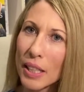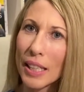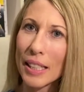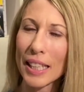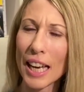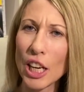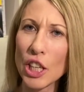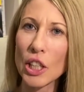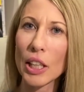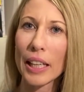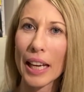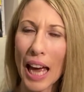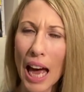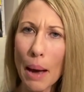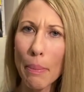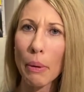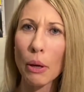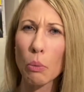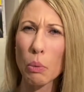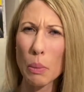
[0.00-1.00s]
things actually
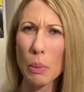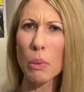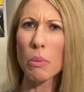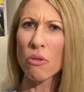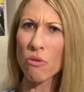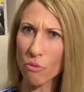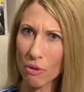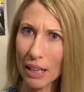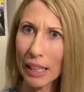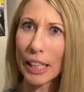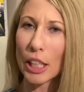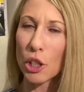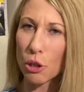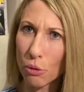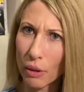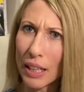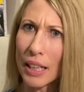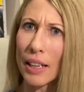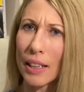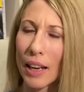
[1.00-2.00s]
happened. Women were really
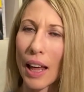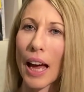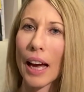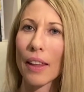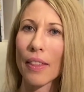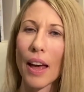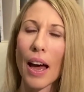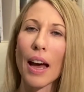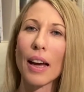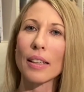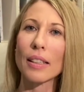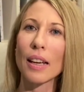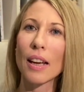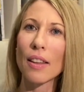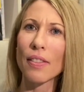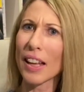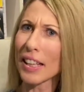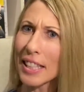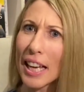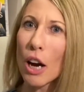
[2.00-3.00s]
treated like that.
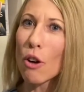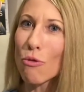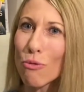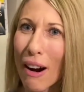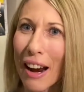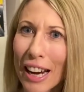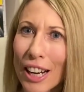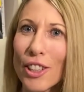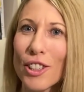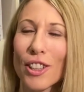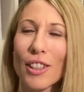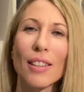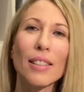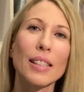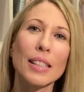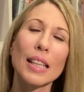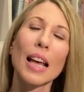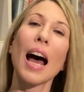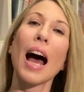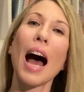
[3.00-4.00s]
That's
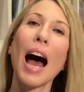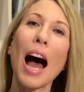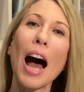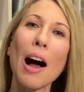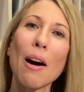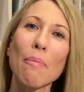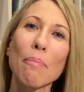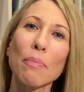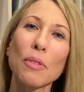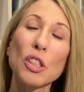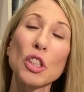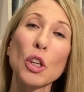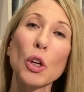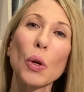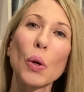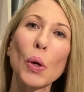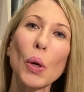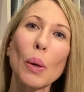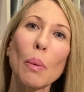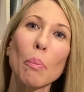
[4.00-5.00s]
outrageous. Um,
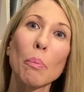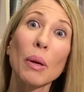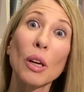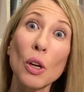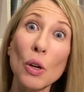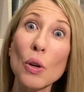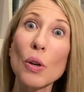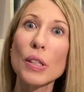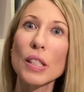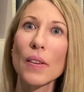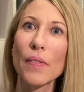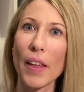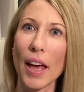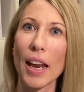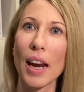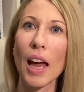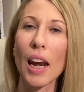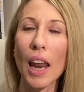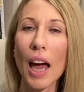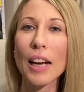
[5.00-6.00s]
so because of
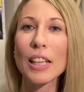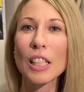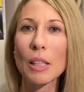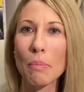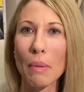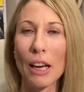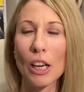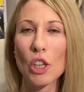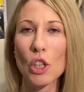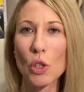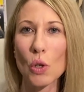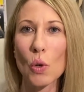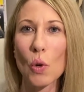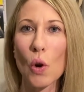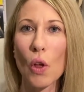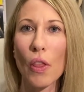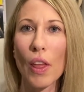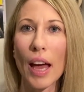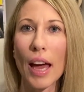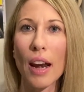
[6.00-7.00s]
that, I like to make
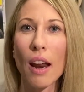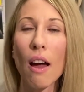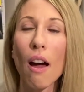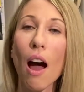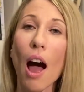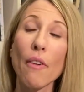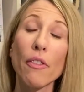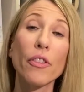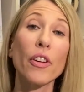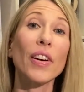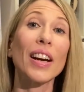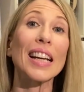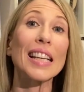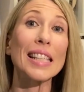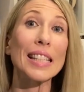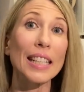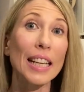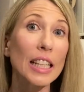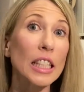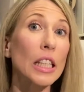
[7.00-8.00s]
sure that I have very
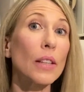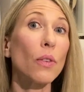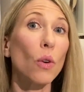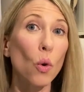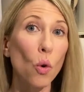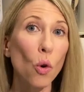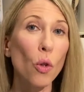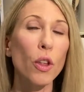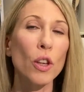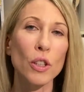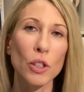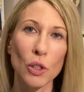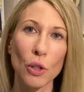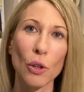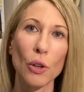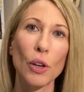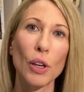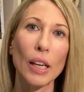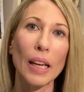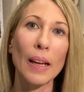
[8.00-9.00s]
extensive author's
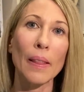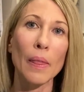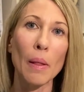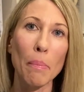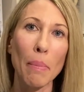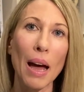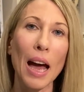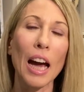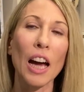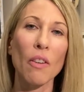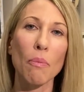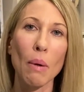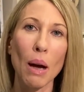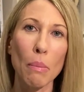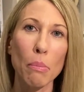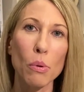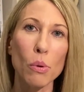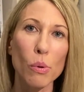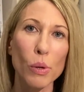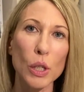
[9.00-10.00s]
note in the back of my
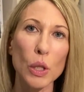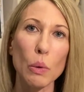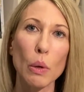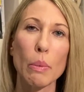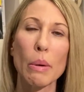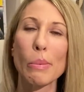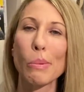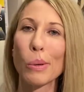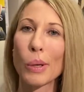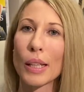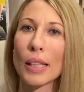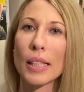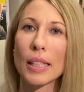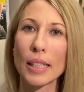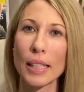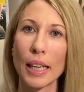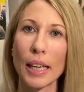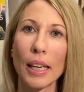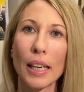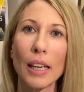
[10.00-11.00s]
books where people can
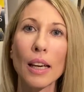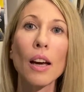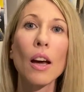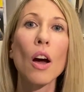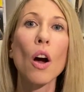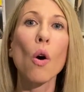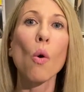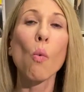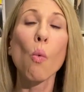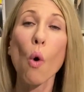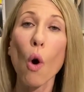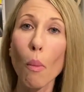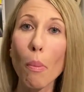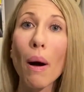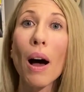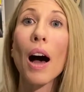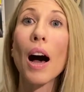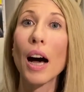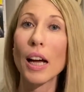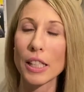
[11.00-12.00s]
see what
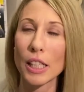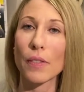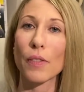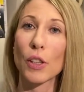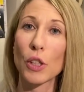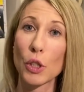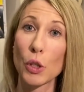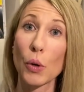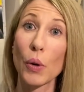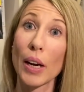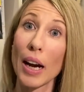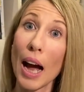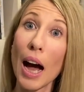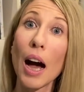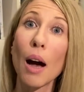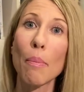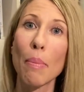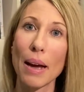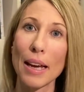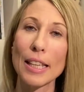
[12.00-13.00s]
parts of the story
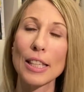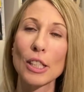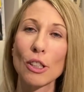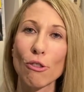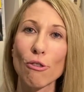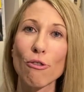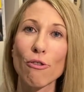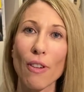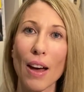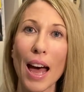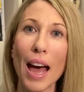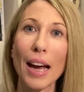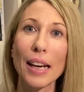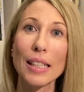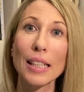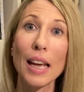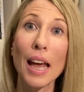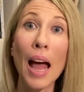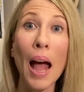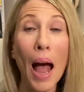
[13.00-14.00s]
are based on
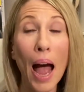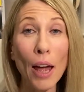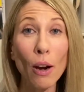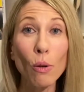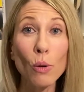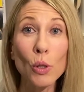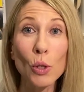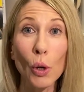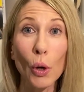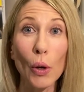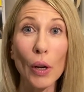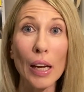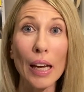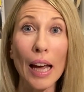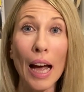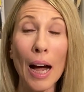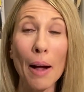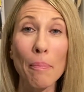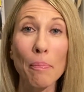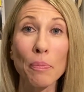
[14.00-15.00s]
fact, and also
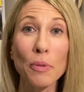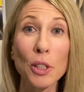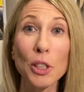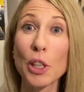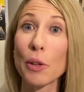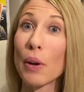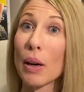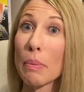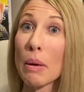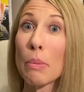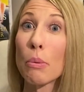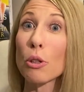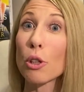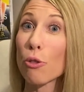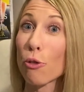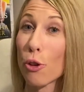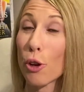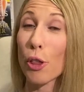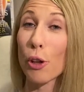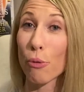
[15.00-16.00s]
um, to direct people to
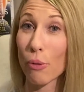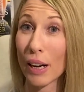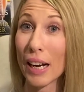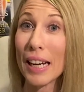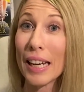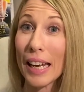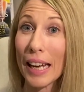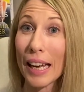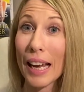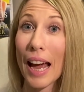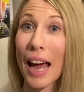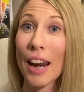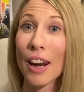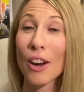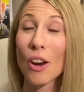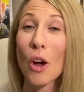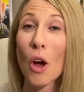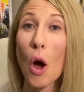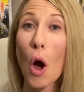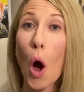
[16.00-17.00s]
further reading.
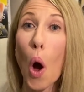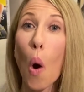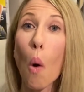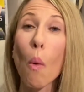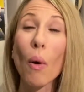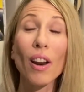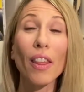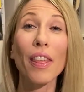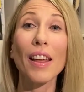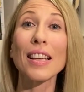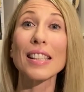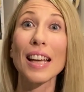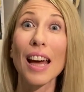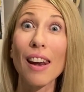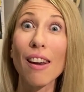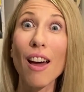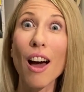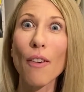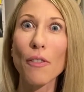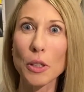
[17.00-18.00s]
And one of the things I
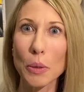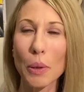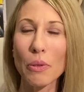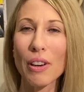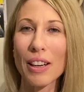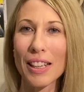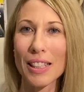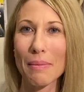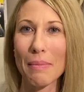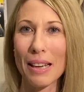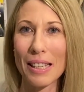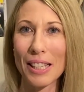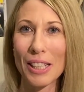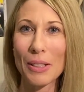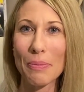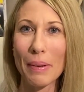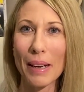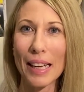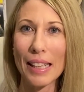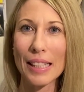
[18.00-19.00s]
love is when readers
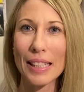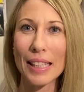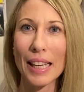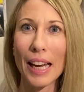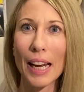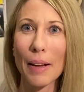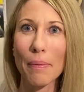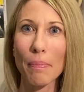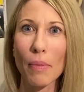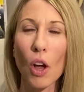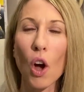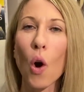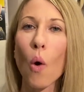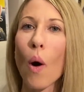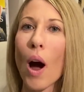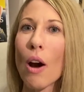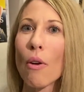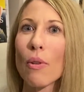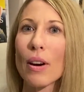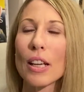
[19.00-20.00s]
message me and say, oh,
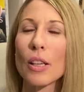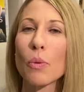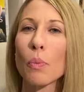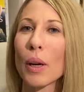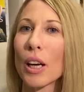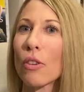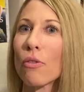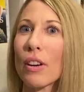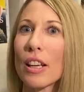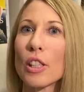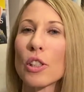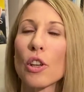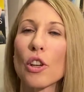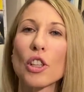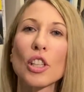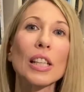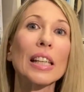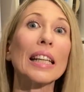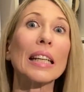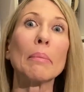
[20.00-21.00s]
I re went and
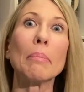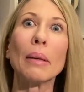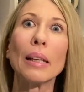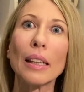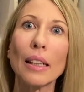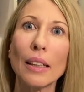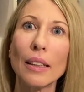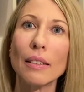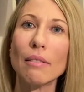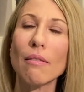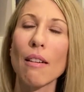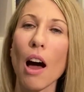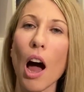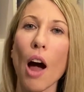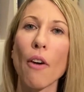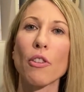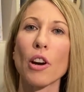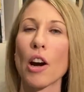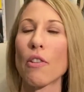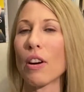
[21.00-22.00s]
researched Lee Miller
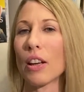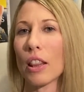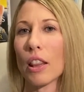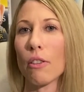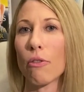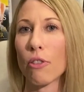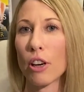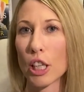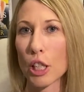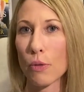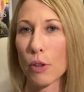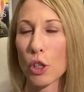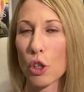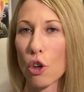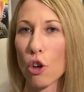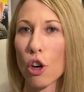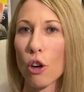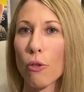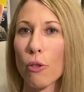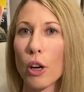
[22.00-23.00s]
after I read The French
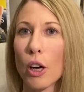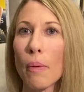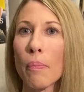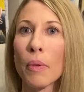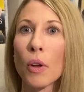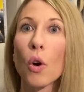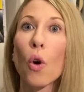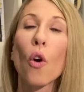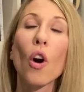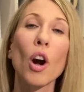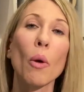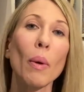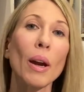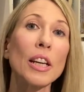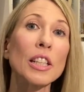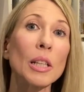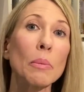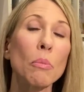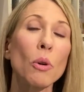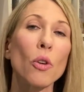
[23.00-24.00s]
Photographer, or I went
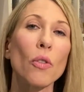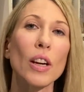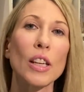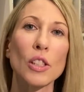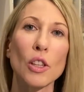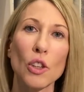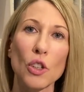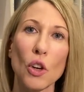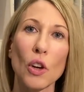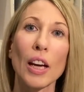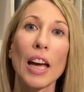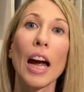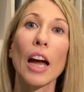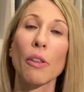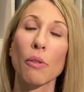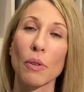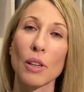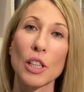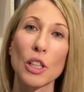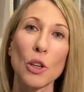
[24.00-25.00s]
and did more research on
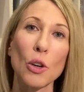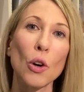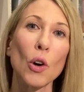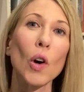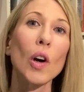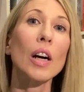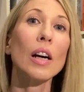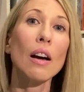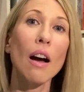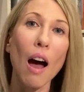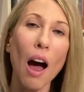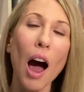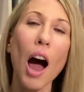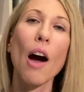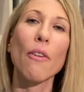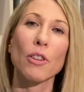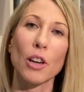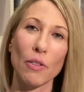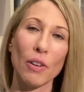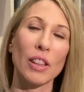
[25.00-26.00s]
Catherine Dior
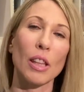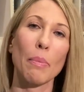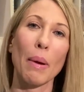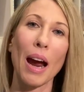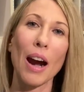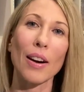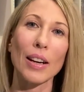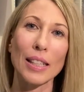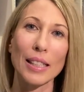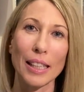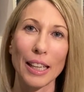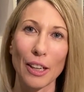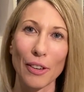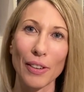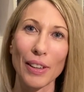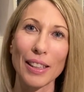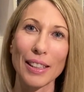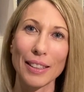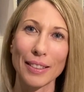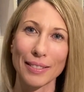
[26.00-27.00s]
after I read The Paris
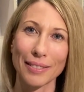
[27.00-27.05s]
Secret.